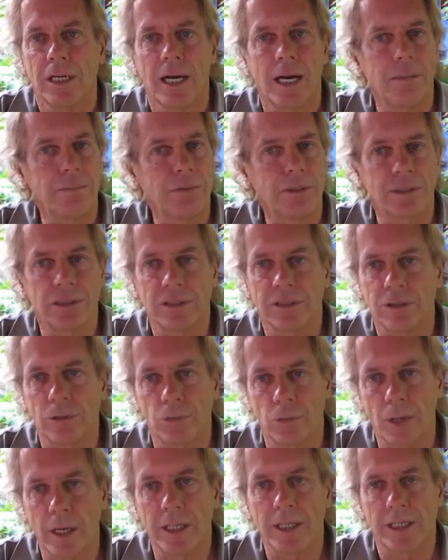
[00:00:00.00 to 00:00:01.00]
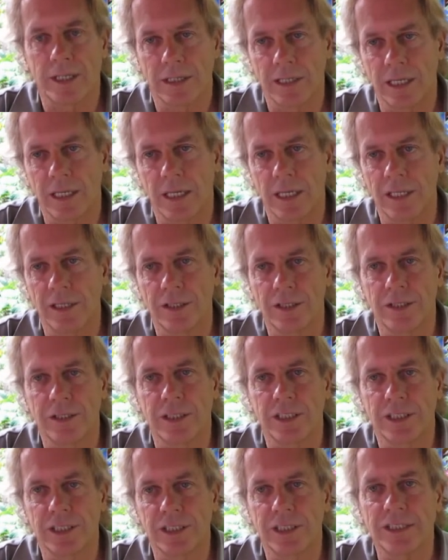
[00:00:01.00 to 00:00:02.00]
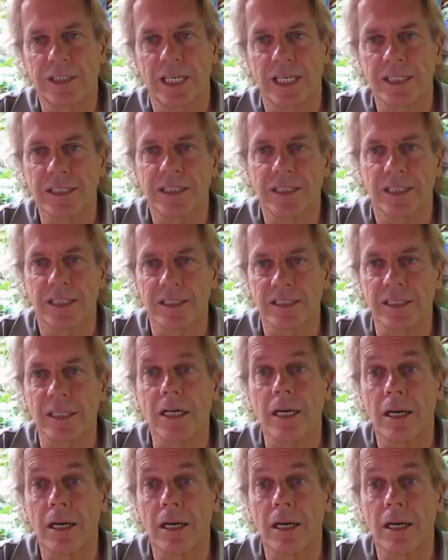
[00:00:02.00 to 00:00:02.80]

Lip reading: I'm just the 1 in 100 that just takes it as it